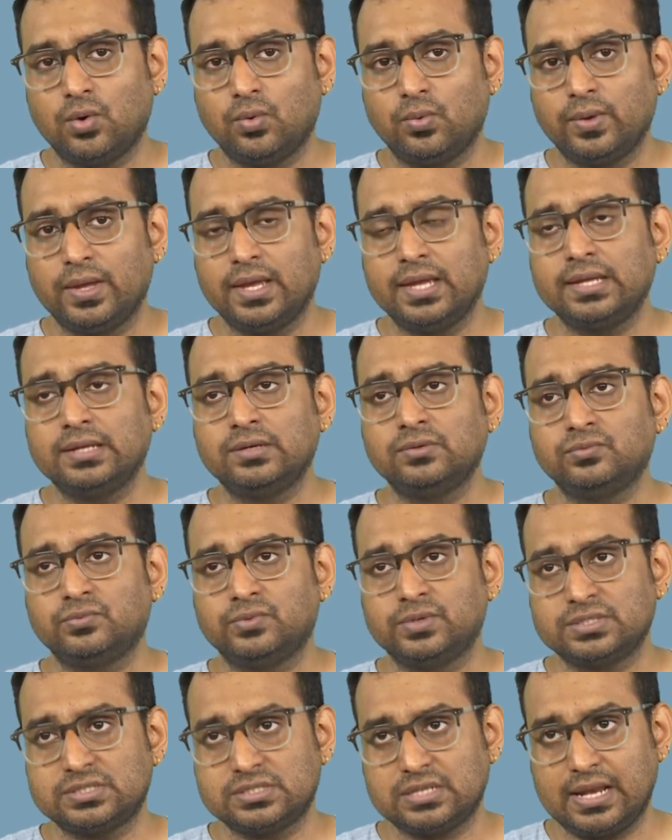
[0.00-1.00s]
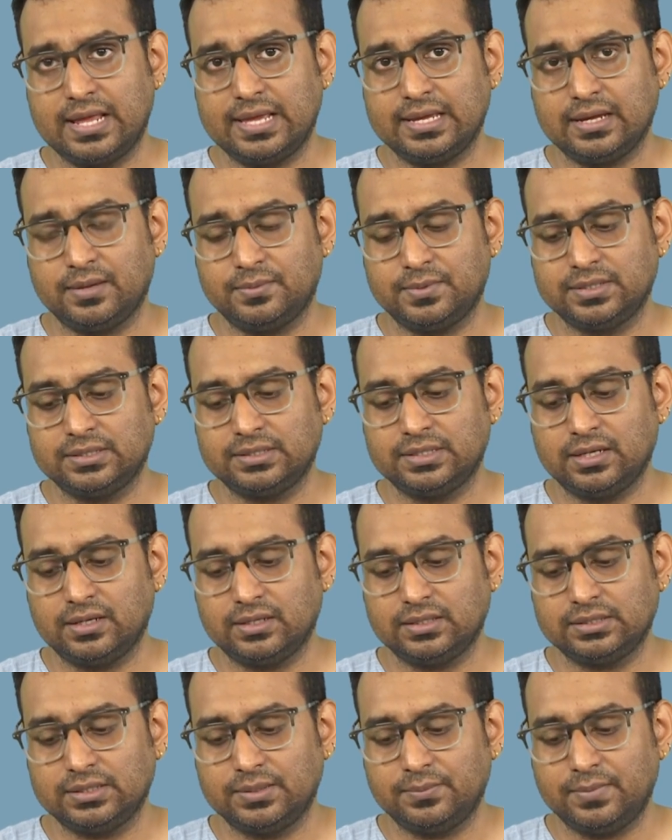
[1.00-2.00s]
way in which like I mean
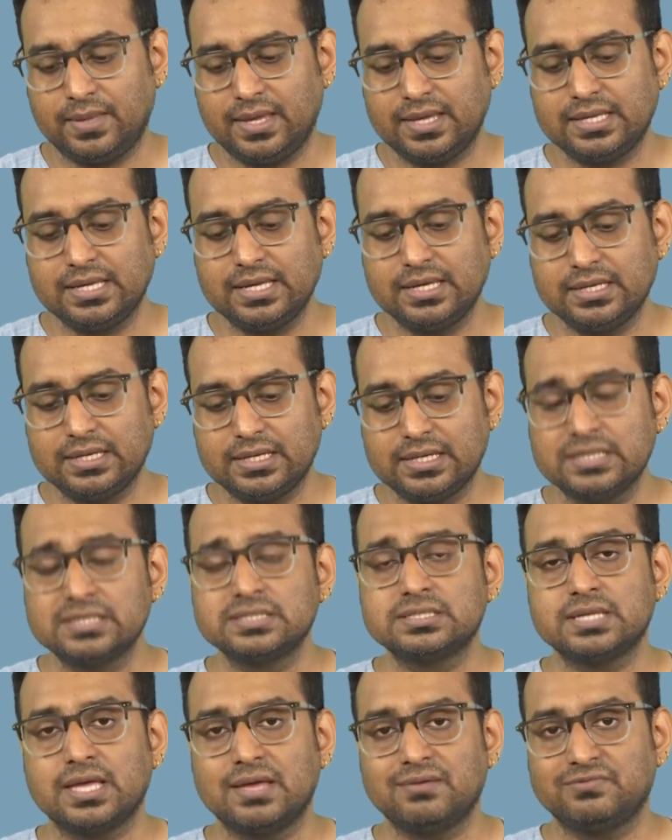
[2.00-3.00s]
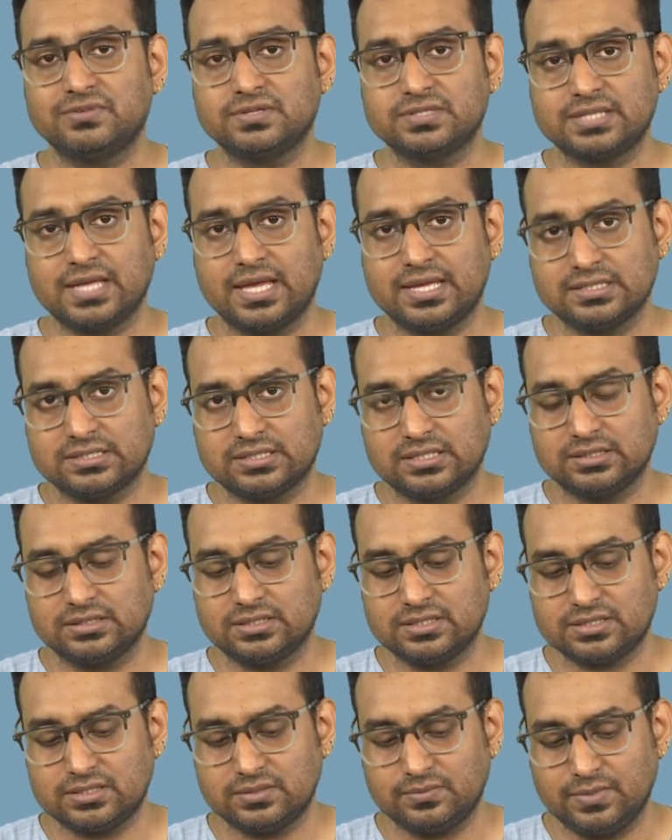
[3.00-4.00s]
the the making is emphasized in
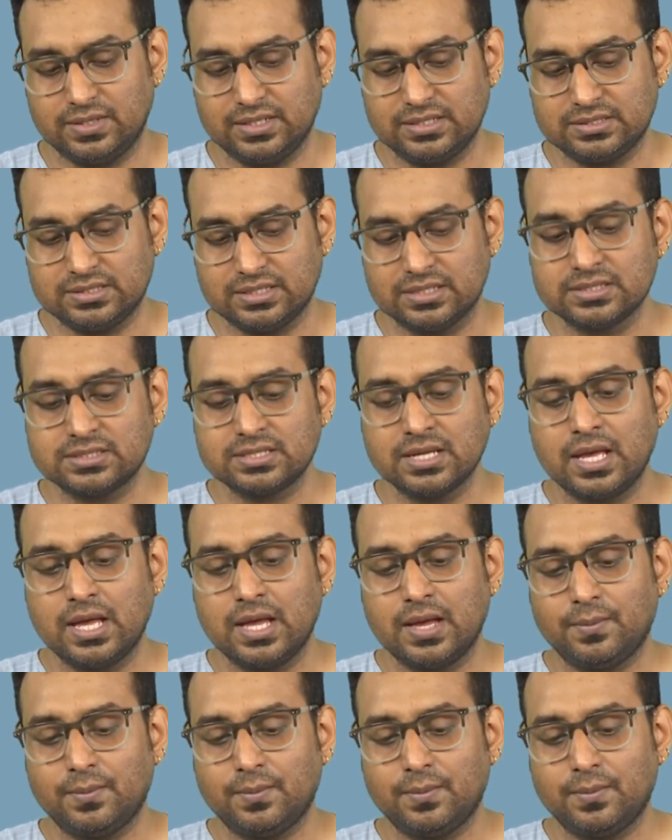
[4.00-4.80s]
these images